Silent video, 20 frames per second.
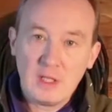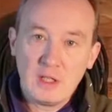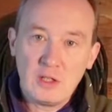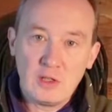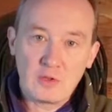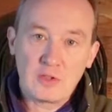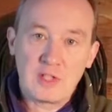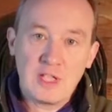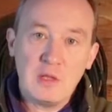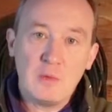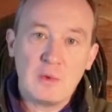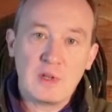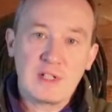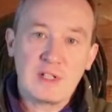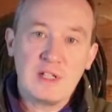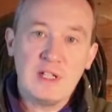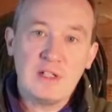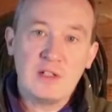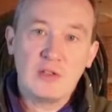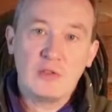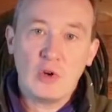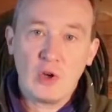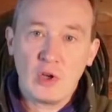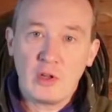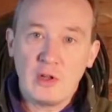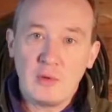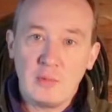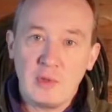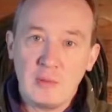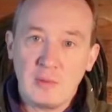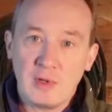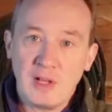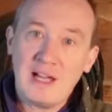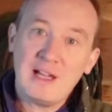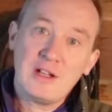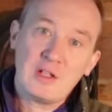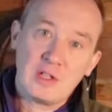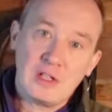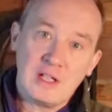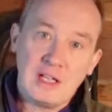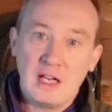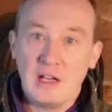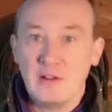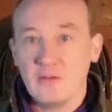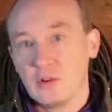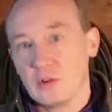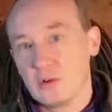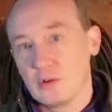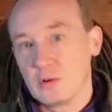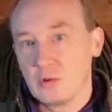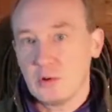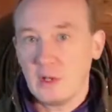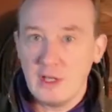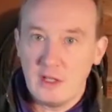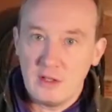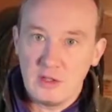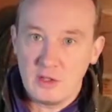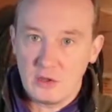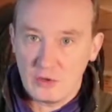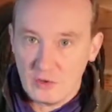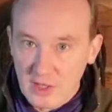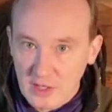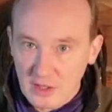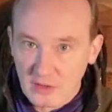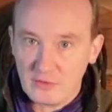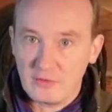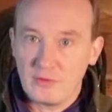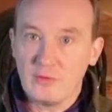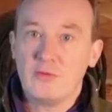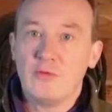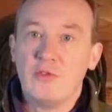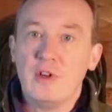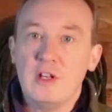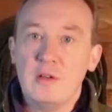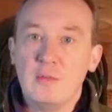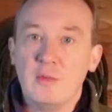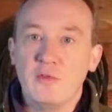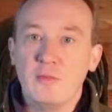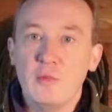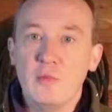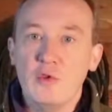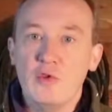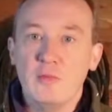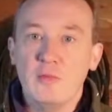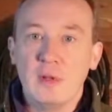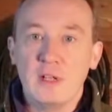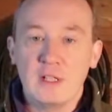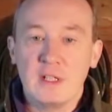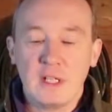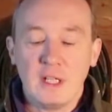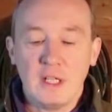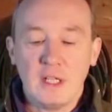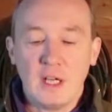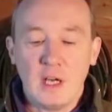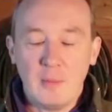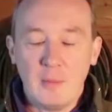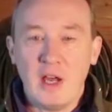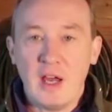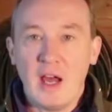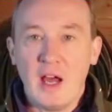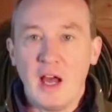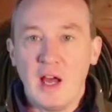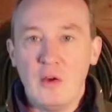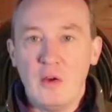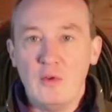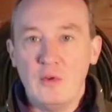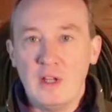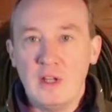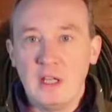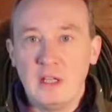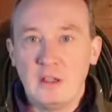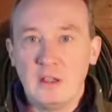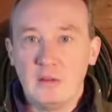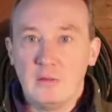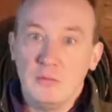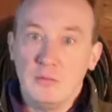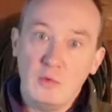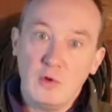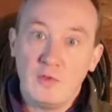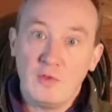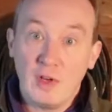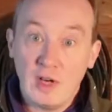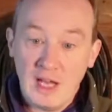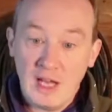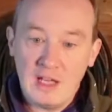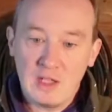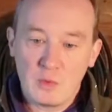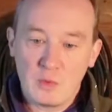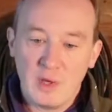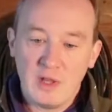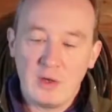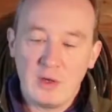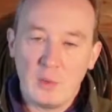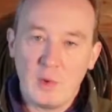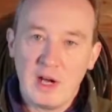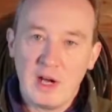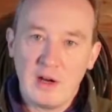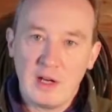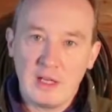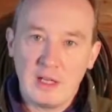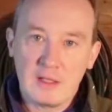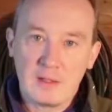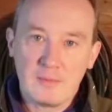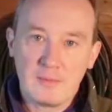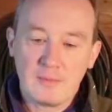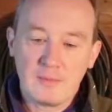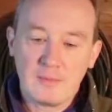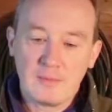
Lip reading: You'll see once these are on that people actually have quite a degree of freedom of movement about how they can move their heads when they're wearing it.